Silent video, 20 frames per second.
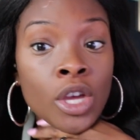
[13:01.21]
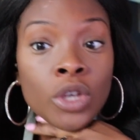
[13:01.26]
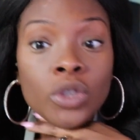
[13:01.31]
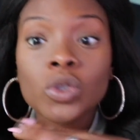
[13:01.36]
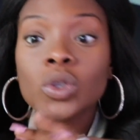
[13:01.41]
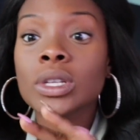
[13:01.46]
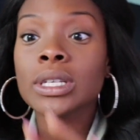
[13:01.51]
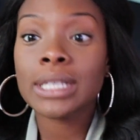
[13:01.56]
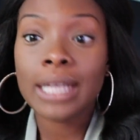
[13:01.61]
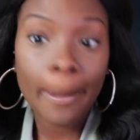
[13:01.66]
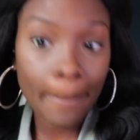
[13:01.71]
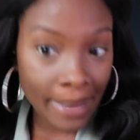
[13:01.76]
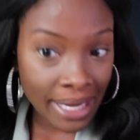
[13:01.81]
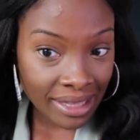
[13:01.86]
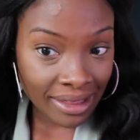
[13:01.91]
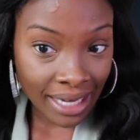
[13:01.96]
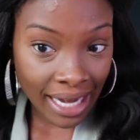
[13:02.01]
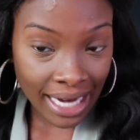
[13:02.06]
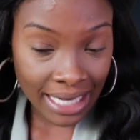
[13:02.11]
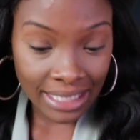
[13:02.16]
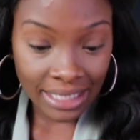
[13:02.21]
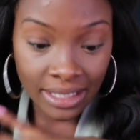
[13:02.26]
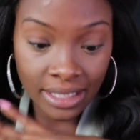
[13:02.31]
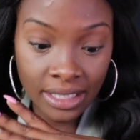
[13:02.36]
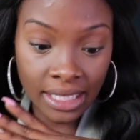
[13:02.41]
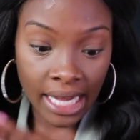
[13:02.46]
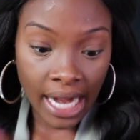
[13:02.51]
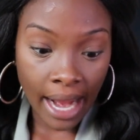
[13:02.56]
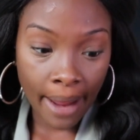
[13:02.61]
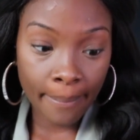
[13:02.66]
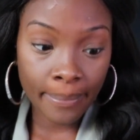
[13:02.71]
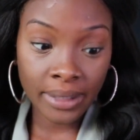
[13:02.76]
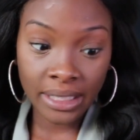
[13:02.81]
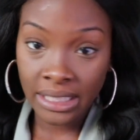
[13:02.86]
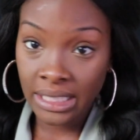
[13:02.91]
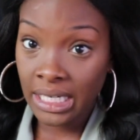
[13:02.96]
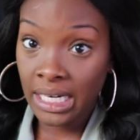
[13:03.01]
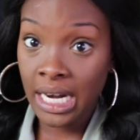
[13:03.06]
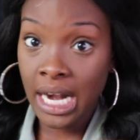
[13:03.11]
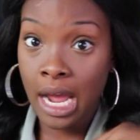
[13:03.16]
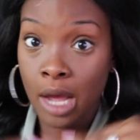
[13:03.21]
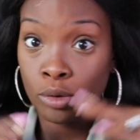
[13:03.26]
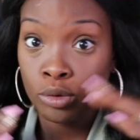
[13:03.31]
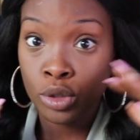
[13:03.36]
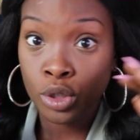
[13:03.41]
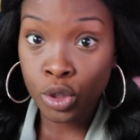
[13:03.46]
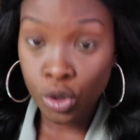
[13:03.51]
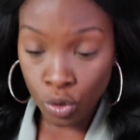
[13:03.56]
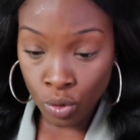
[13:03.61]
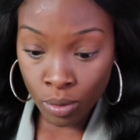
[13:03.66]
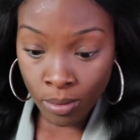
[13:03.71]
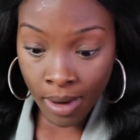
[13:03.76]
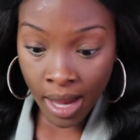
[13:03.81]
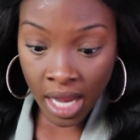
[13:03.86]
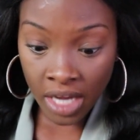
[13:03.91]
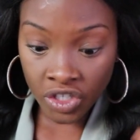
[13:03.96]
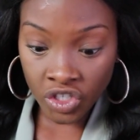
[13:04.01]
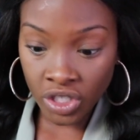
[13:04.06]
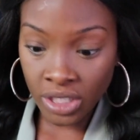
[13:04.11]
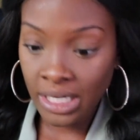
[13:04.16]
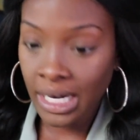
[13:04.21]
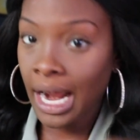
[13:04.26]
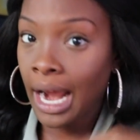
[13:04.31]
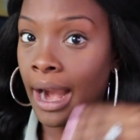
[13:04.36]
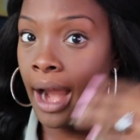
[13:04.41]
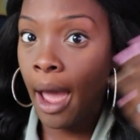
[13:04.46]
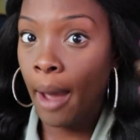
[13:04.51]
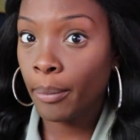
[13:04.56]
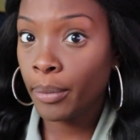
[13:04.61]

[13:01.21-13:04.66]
So does that mean that I that I blended it out too much? Did I not